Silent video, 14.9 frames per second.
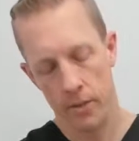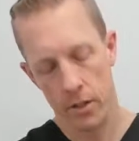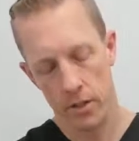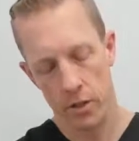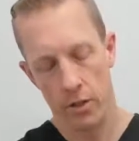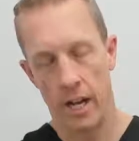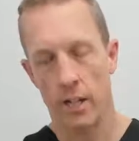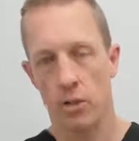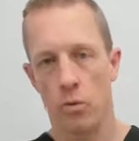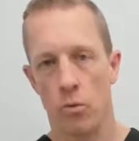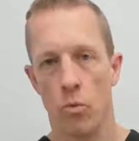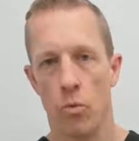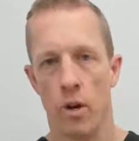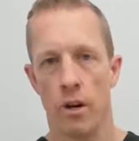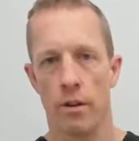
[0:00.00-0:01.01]
So that's
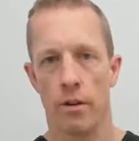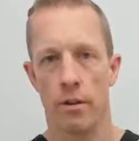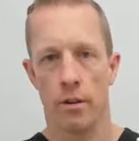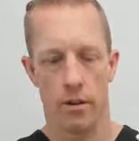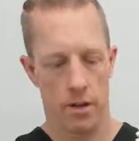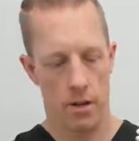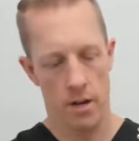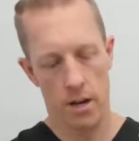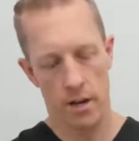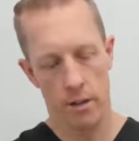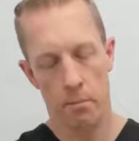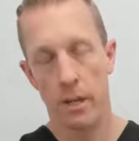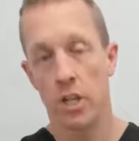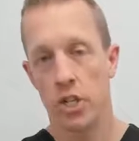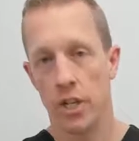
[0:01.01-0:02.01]
where uh, the
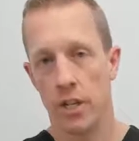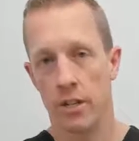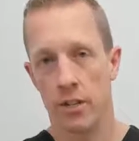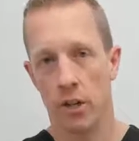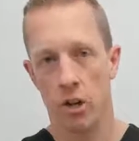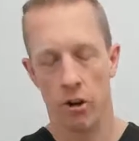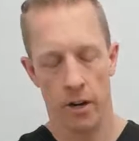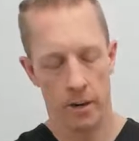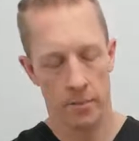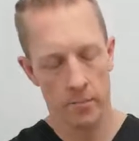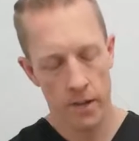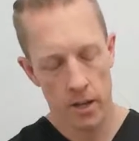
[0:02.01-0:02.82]
pinching is occurring.